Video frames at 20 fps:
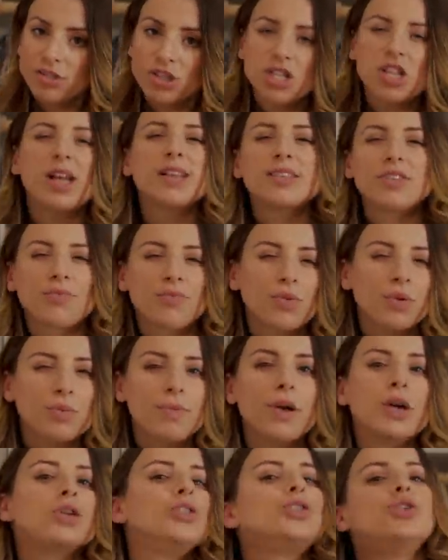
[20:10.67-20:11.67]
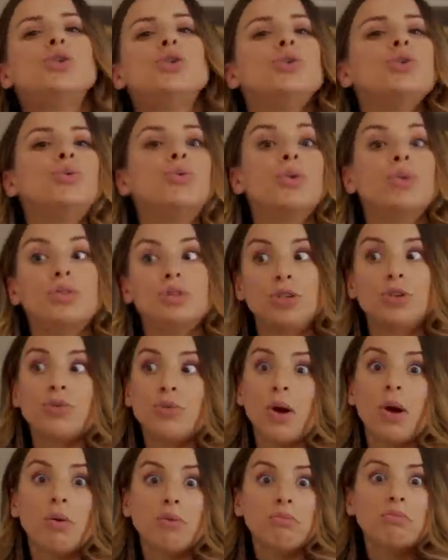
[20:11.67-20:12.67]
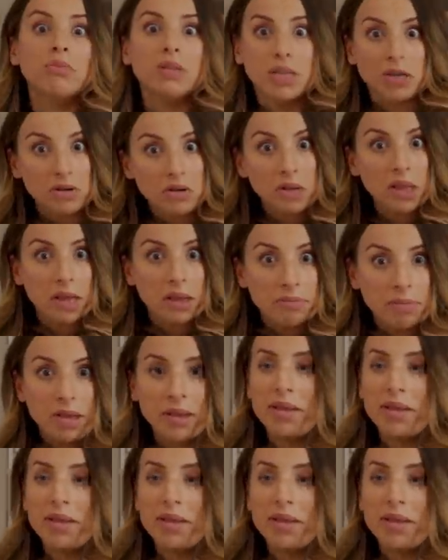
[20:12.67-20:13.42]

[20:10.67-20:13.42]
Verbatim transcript: just lots of room to, to grow, literally.